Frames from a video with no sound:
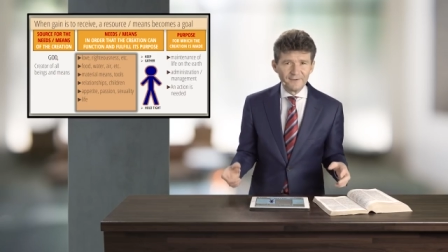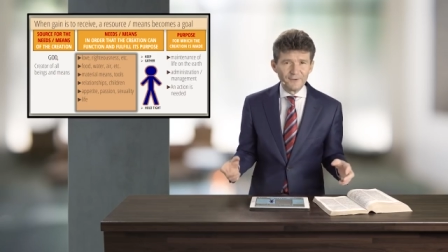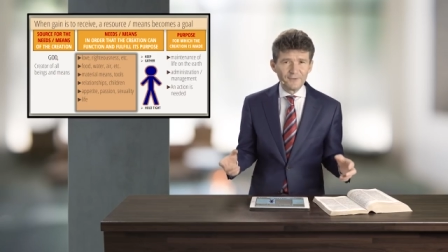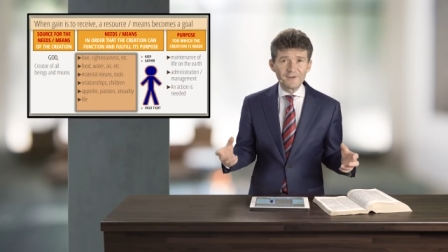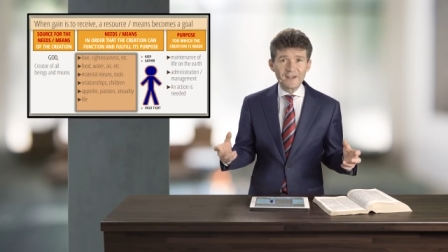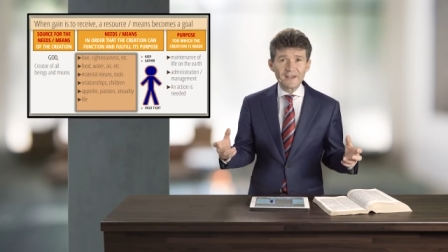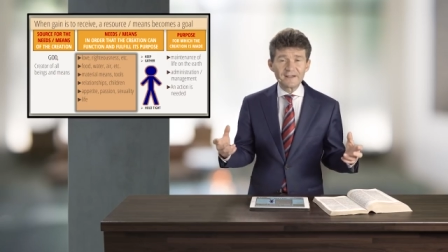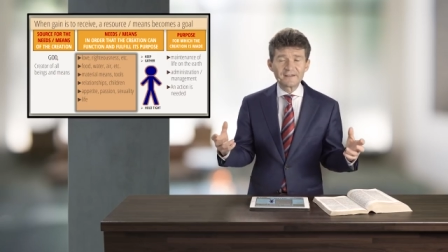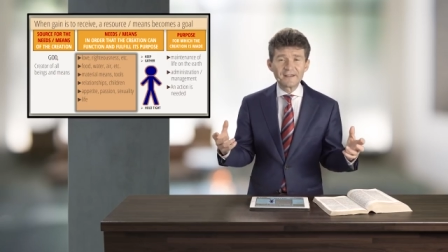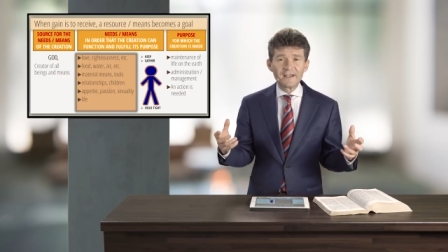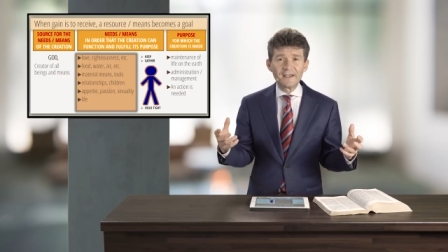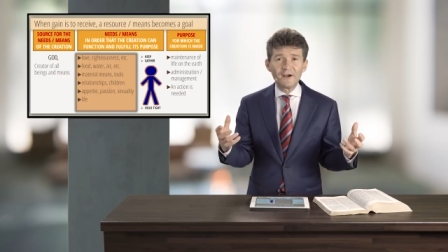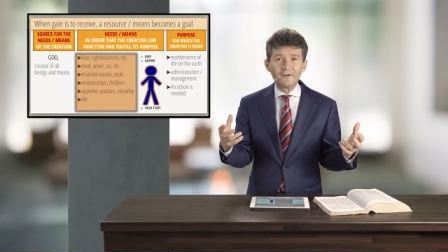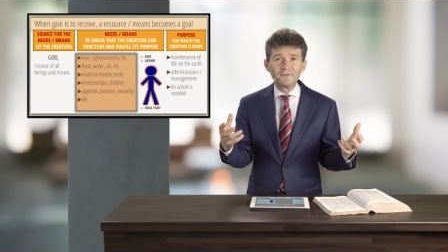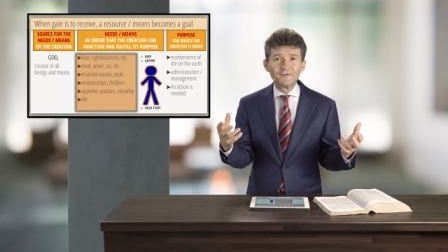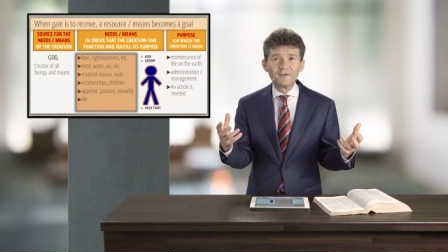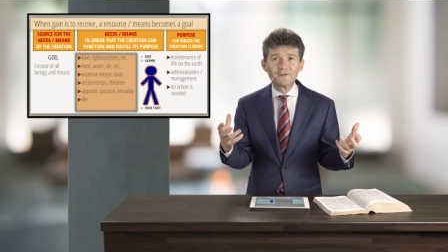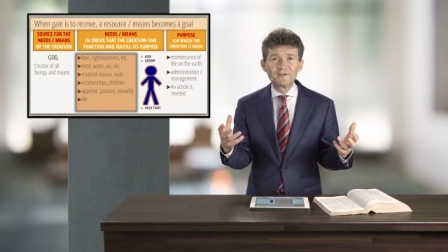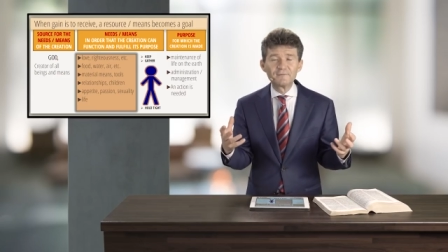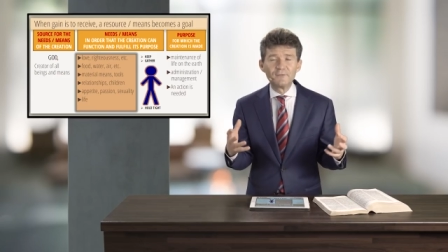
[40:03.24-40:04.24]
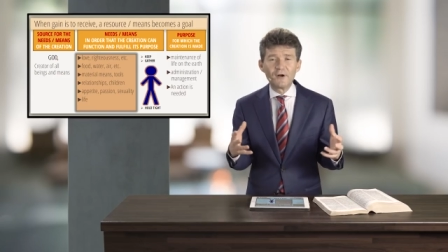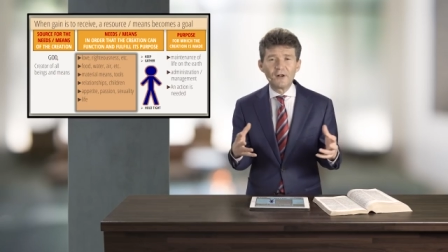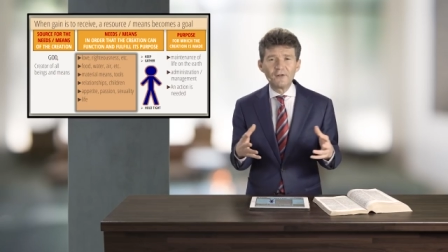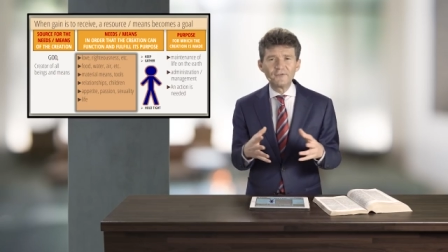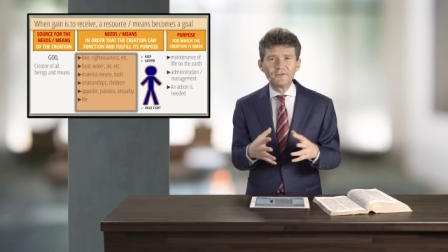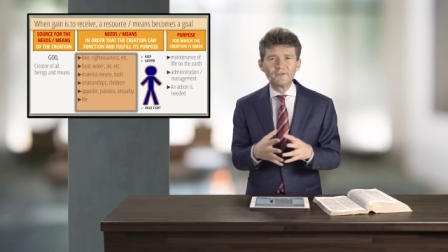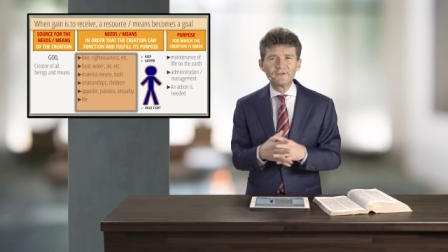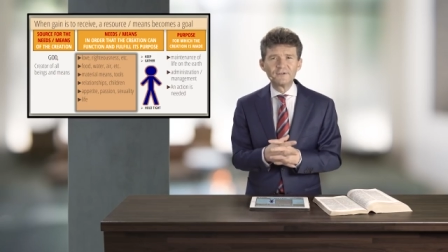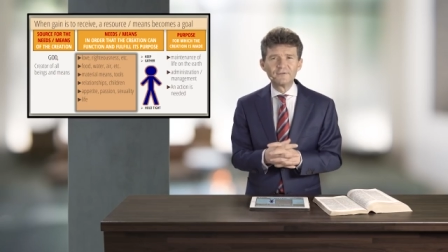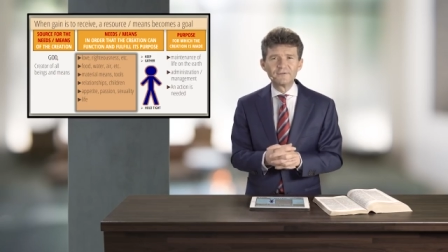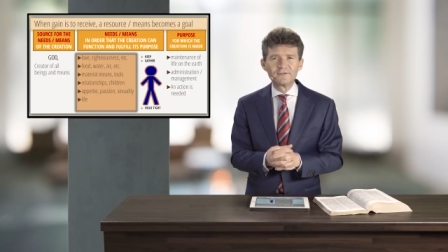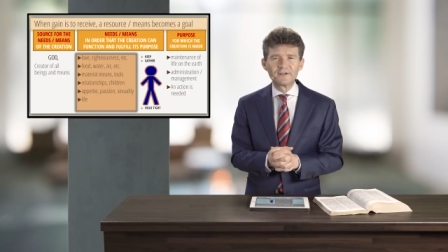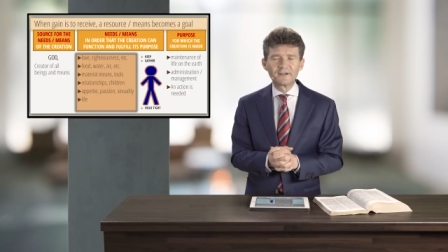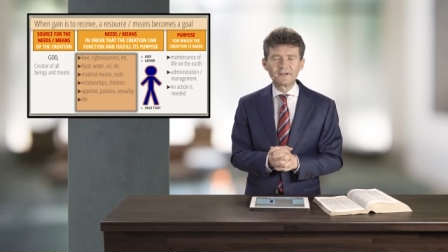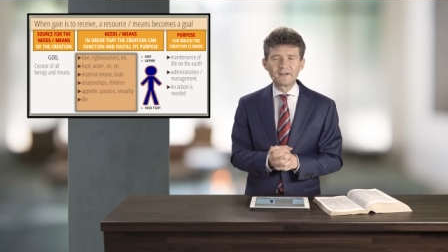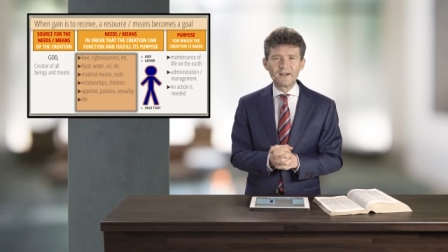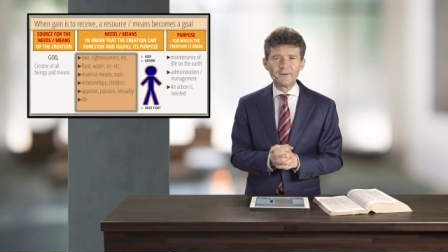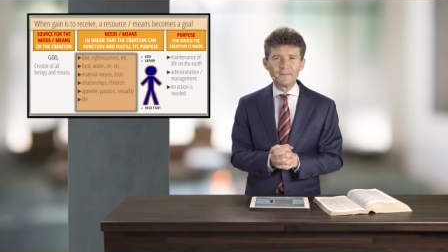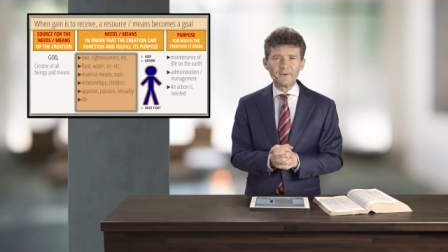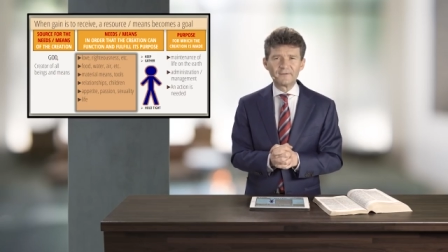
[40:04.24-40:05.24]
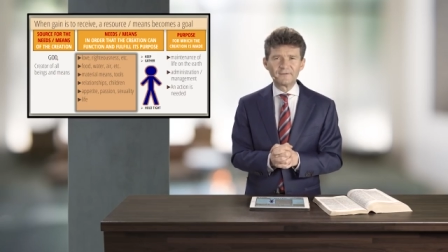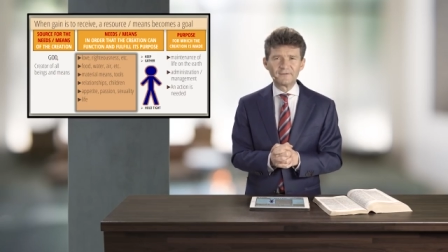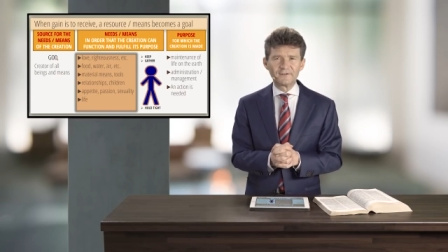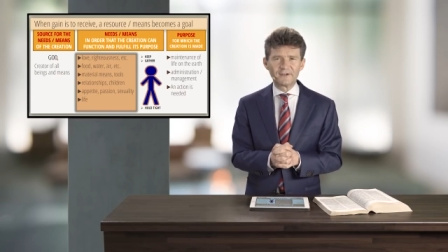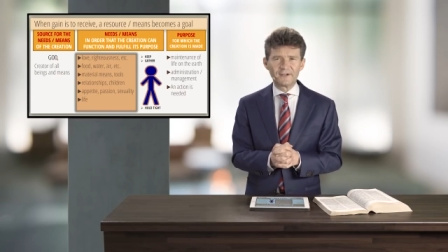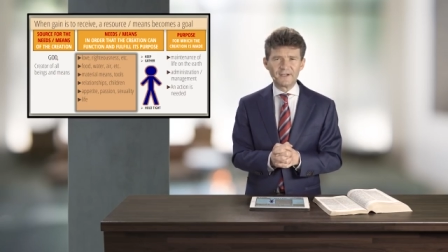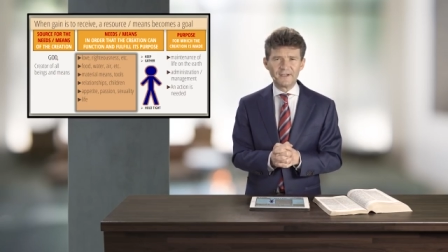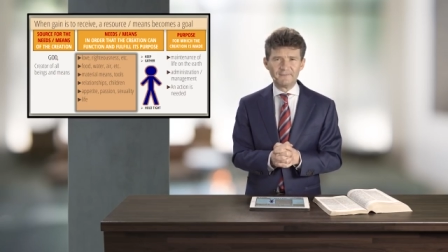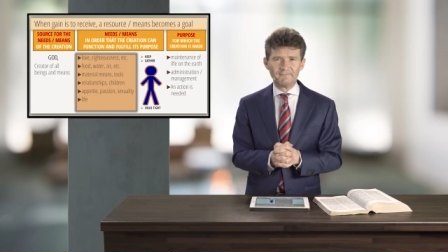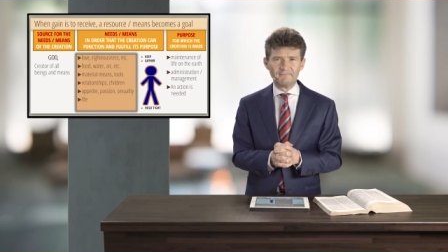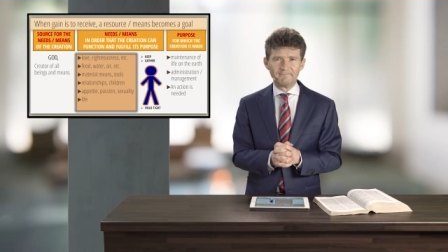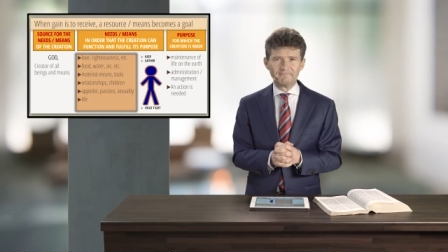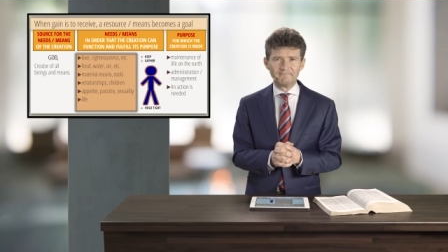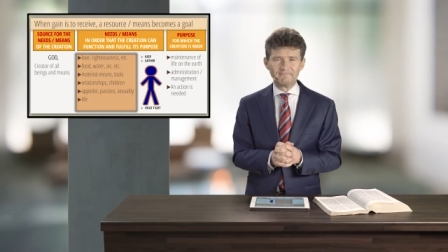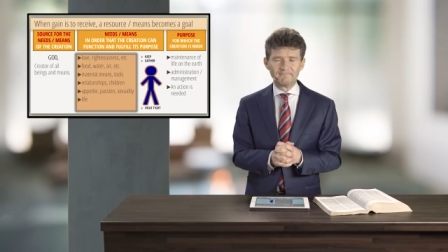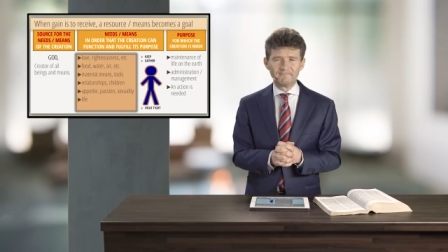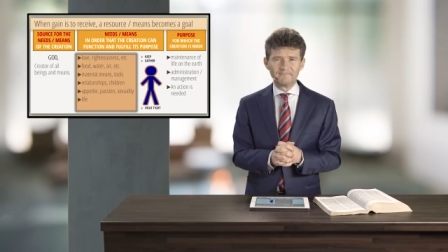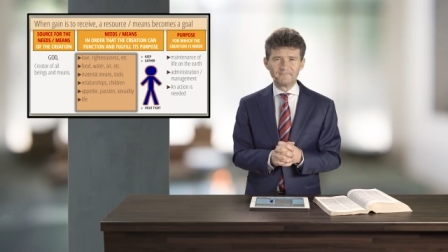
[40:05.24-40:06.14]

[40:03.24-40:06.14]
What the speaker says: you say, of these multitudes that come after him.